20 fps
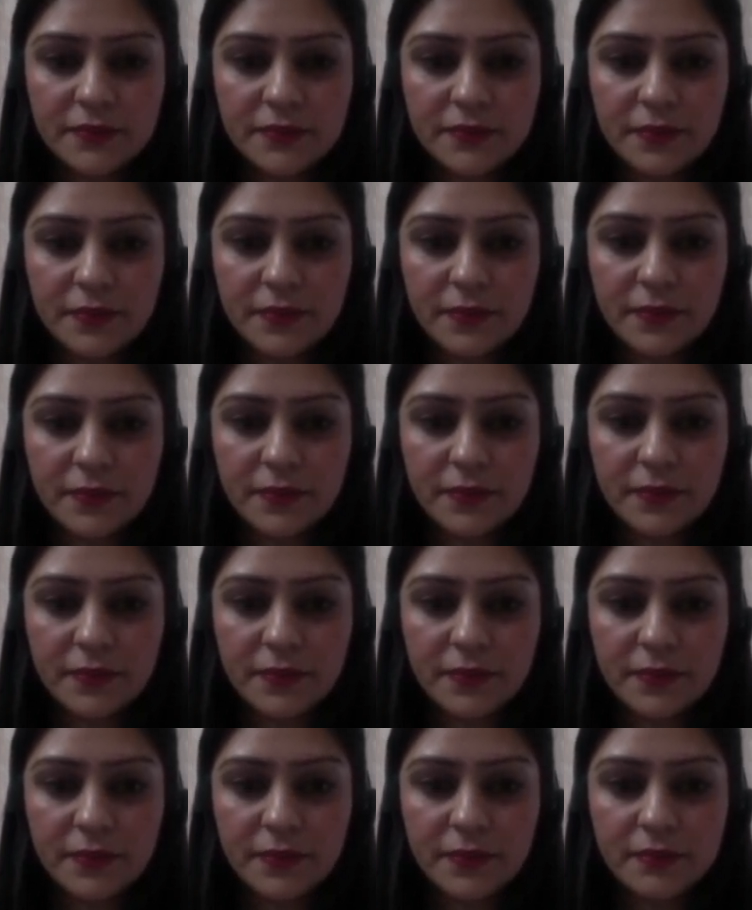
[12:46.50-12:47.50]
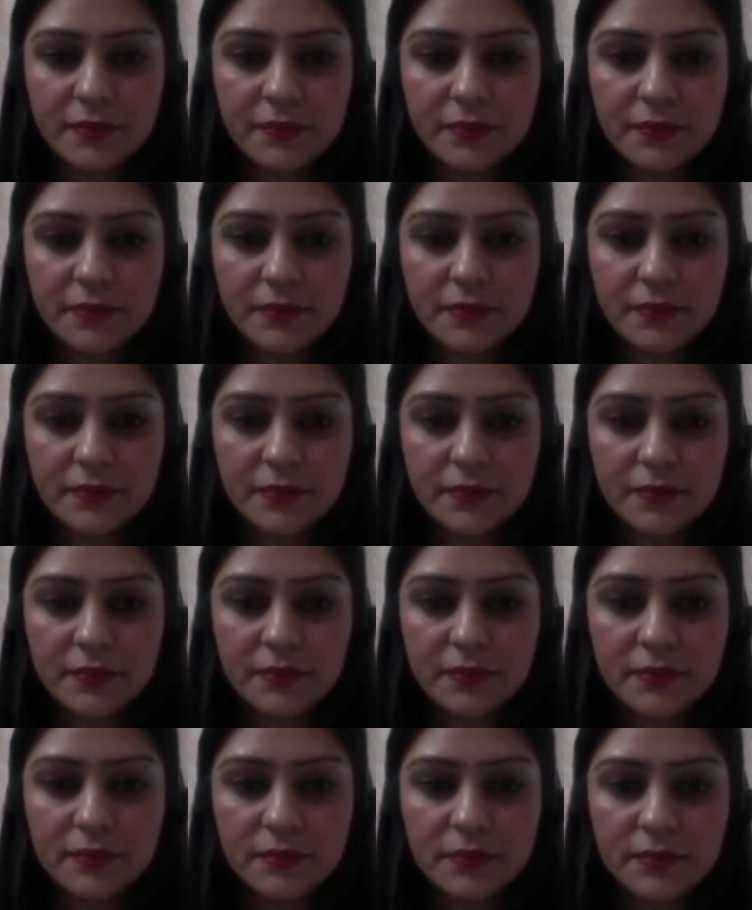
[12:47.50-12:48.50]

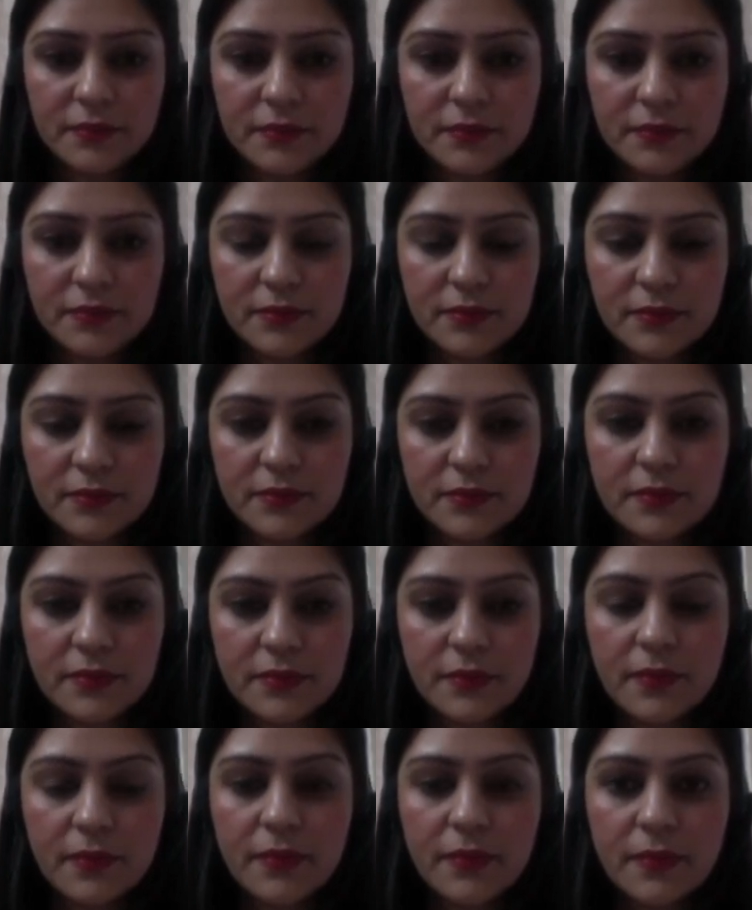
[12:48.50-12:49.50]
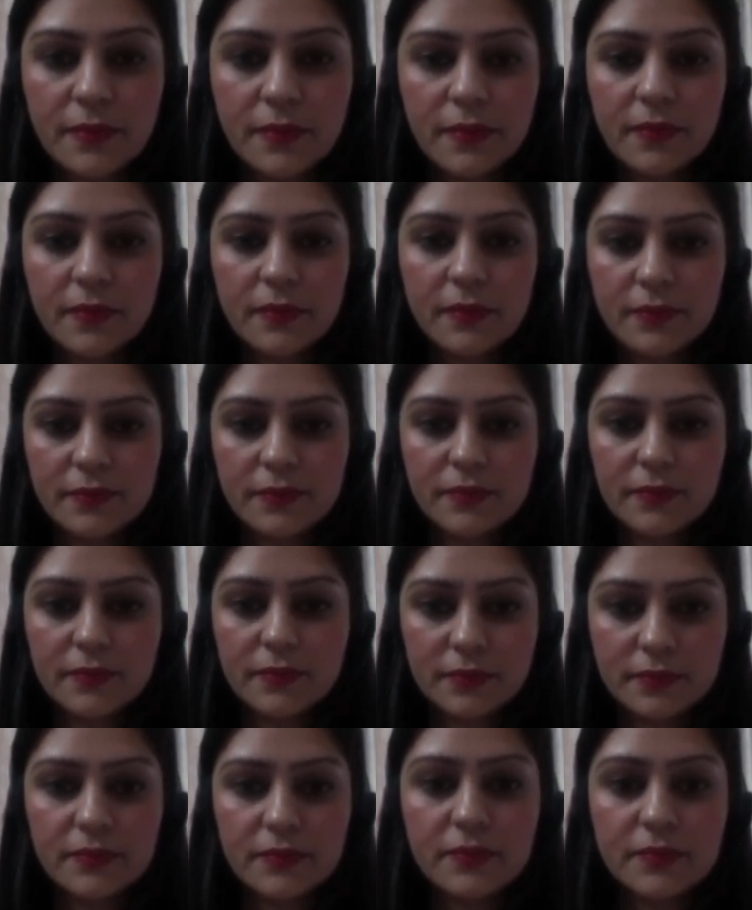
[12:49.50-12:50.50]

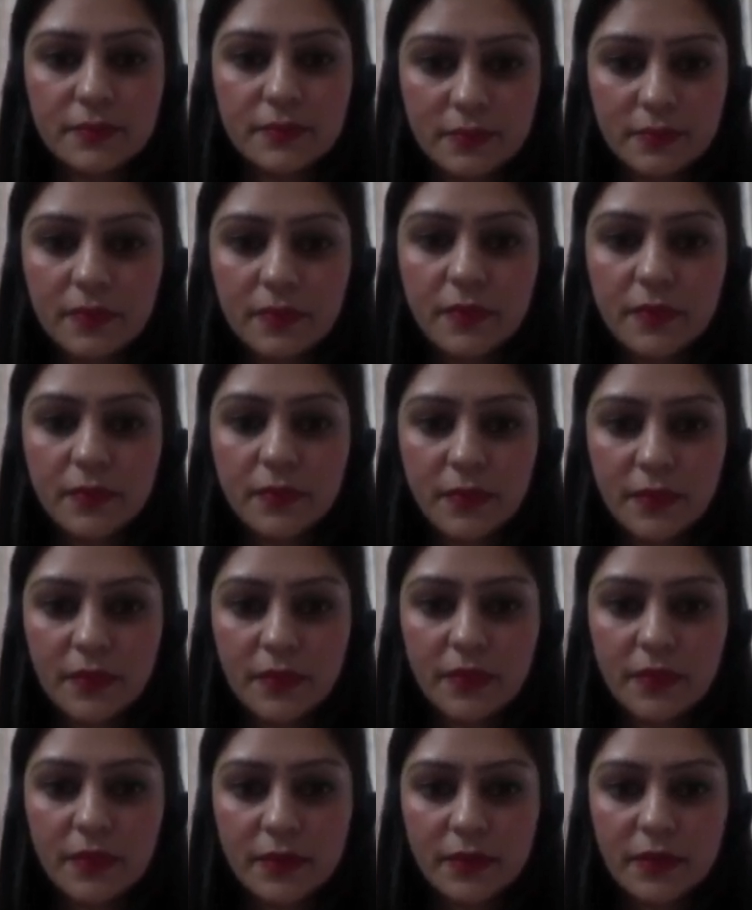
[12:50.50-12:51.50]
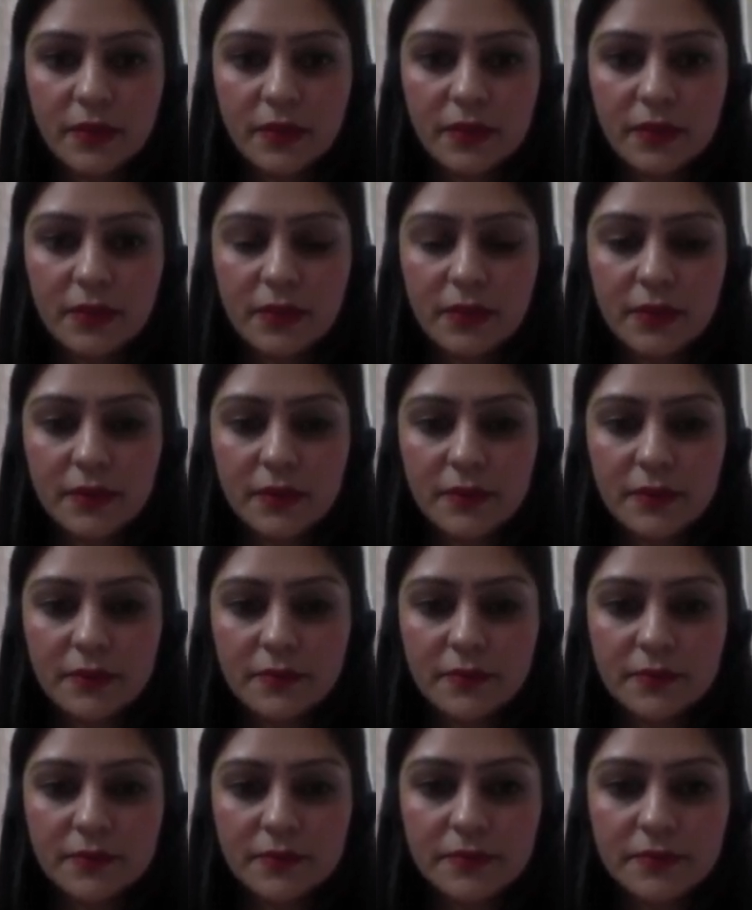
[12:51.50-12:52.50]

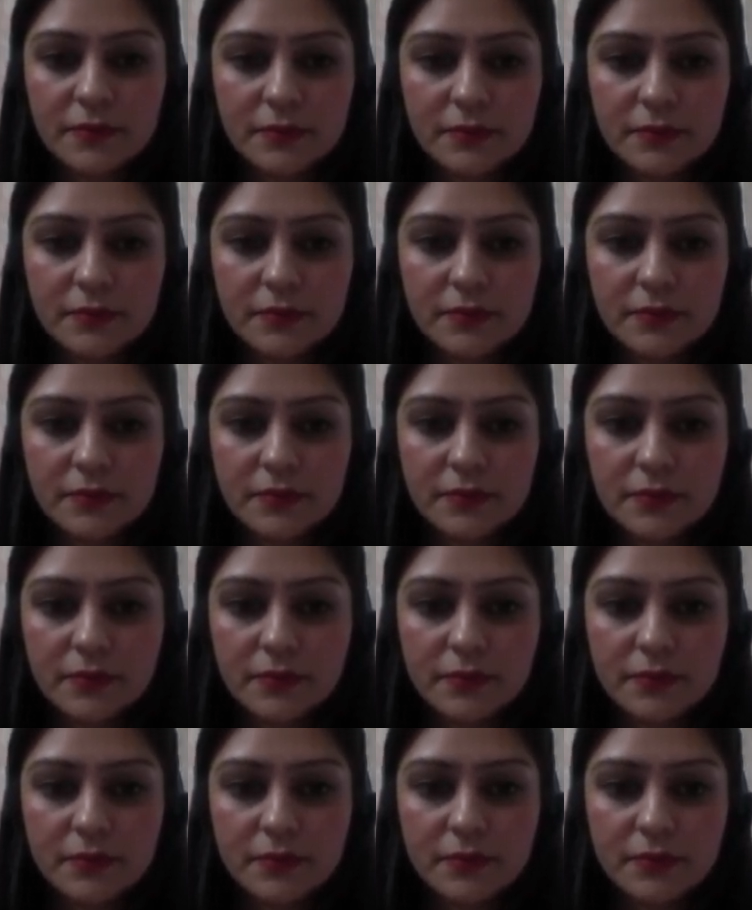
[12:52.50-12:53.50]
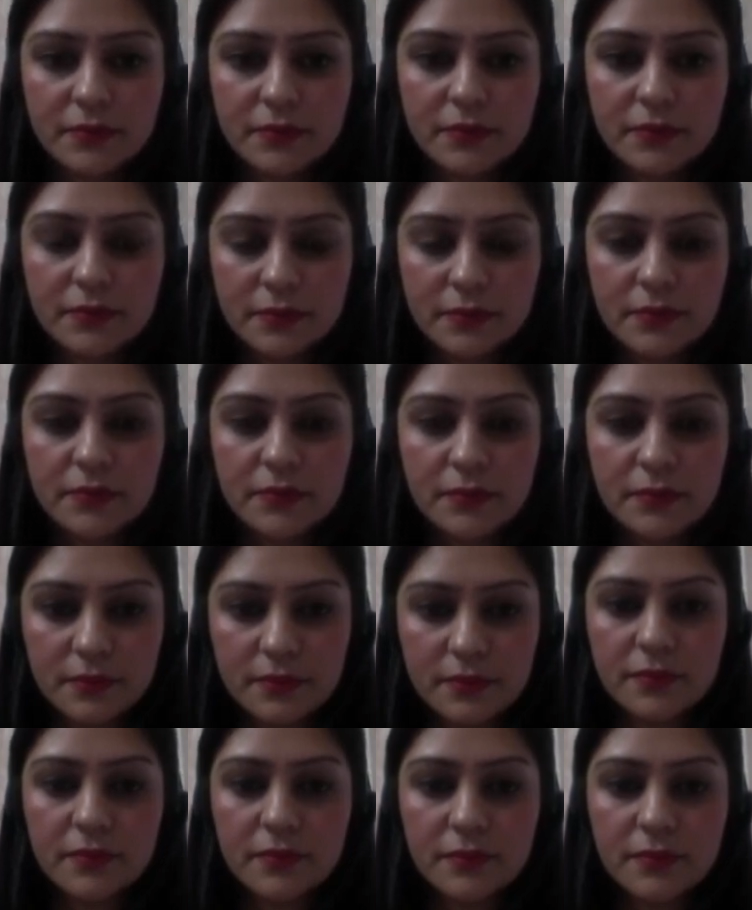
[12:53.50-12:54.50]
(silent)